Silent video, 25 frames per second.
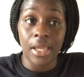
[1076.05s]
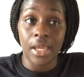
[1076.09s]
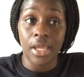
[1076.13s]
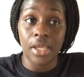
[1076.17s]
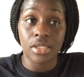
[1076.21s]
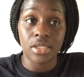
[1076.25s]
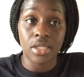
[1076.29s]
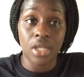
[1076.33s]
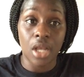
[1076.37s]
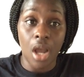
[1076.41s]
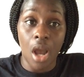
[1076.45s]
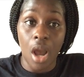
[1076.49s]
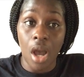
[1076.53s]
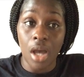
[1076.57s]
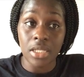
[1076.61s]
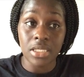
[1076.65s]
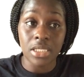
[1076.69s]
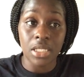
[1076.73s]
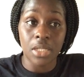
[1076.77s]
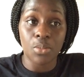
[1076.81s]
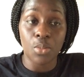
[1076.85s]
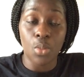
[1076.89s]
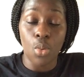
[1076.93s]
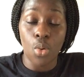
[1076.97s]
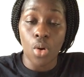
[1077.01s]
it's
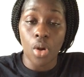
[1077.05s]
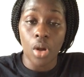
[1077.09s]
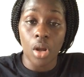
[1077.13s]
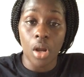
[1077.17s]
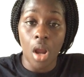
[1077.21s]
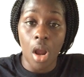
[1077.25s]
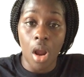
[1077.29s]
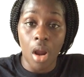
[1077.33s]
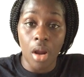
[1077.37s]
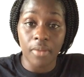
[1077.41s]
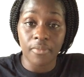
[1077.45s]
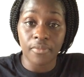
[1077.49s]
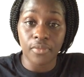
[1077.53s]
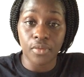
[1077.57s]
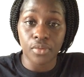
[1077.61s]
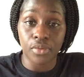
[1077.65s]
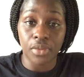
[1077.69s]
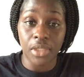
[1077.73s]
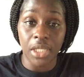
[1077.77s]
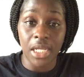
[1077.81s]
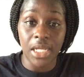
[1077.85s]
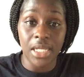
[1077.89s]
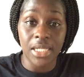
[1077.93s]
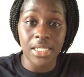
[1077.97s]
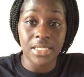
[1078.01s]
causing more harmful
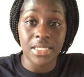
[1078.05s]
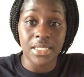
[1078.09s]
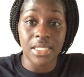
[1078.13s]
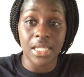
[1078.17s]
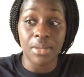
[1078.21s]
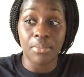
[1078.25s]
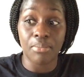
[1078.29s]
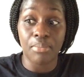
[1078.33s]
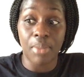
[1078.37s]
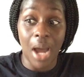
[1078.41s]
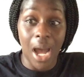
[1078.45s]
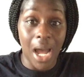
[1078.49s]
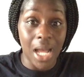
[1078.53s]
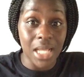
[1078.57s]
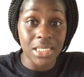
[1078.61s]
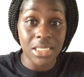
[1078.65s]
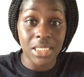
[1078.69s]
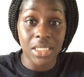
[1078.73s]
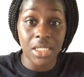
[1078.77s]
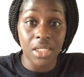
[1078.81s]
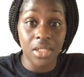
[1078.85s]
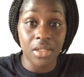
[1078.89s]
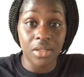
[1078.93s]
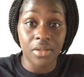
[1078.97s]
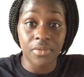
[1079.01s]
things than
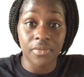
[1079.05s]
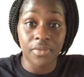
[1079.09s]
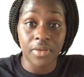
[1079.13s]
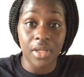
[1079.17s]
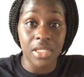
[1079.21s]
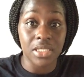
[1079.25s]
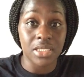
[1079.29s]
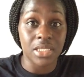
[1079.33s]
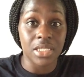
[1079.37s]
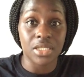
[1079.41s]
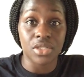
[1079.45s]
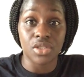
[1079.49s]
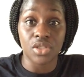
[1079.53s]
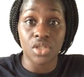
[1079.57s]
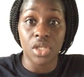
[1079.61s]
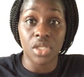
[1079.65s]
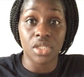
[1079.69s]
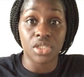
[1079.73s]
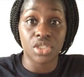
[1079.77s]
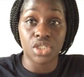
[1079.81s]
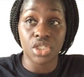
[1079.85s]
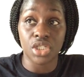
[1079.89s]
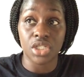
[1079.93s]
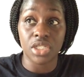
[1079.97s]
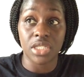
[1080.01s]
positive, because it
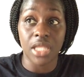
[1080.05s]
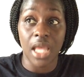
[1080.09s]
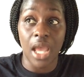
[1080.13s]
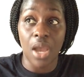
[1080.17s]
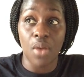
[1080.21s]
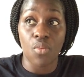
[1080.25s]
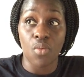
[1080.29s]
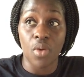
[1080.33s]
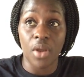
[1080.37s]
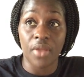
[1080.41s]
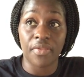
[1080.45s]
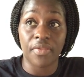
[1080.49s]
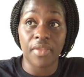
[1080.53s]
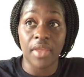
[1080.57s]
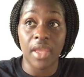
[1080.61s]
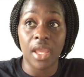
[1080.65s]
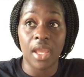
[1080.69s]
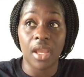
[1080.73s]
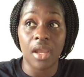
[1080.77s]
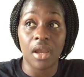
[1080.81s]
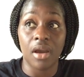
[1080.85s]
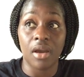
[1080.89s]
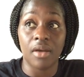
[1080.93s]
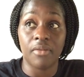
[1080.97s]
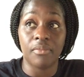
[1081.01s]
does just that one
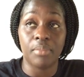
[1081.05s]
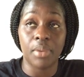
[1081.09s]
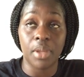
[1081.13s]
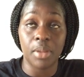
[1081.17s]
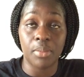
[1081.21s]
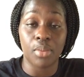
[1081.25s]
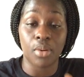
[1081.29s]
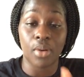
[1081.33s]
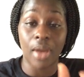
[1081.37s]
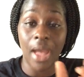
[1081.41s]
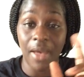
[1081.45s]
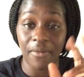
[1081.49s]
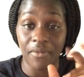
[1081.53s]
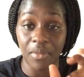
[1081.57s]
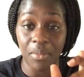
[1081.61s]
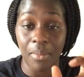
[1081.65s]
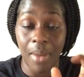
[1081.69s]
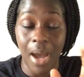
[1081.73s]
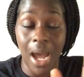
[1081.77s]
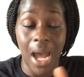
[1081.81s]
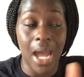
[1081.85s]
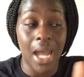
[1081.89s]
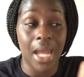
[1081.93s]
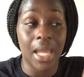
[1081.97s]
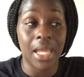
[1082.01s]
thing of people having
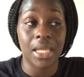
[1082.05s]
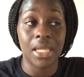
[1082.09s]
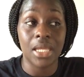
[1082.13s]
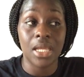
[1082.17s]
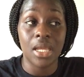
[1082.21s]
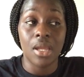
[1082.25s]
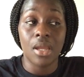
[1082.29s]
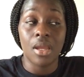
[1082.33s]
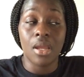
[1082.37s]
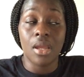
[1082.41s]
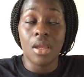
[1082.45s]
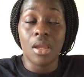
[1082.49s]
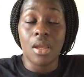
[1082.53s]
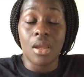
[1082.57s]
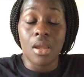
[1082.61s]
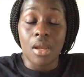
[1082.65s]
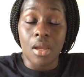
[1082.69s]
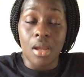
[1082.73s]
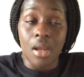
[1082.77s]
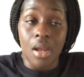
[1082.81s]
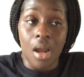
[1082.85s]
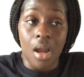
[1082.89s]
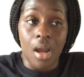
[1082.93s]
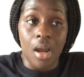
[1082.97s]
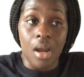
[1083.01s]
mind
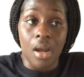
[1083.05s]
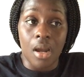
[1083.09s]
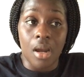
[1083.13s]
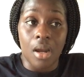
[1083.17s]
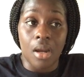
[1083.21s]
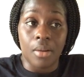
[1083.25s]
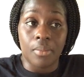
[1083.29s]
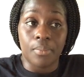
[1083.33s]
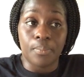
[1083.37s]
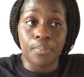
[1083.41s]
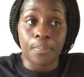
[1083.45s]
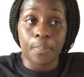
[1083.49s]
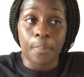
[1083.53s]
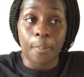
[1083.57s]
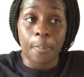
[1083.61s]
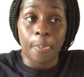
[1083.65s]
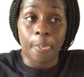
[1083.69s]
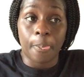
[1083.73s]
um,